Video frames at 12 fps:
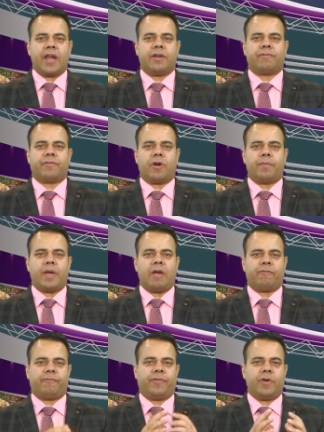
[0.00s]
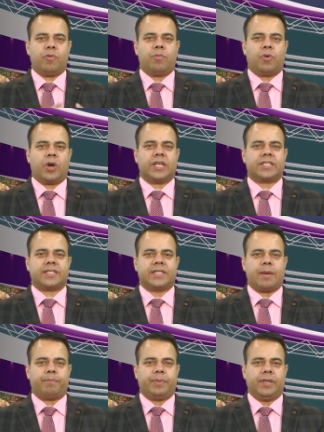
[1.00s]
from a few modest
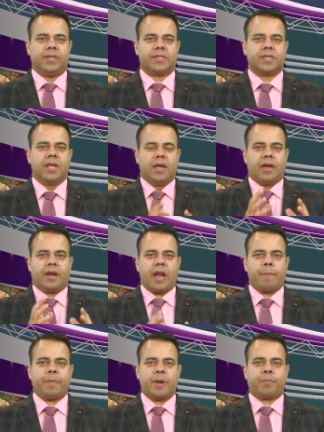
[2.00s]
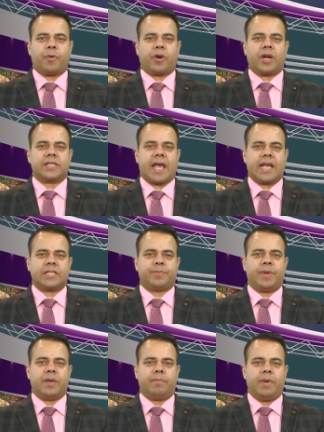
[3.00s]
samples. Rapid progress has
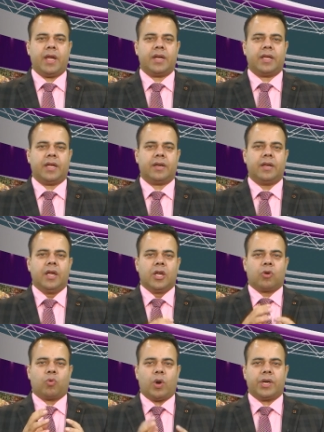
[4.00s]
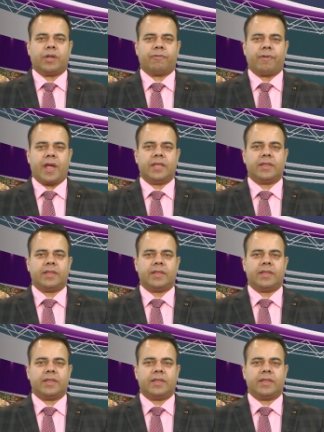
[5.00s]
been made in quantifying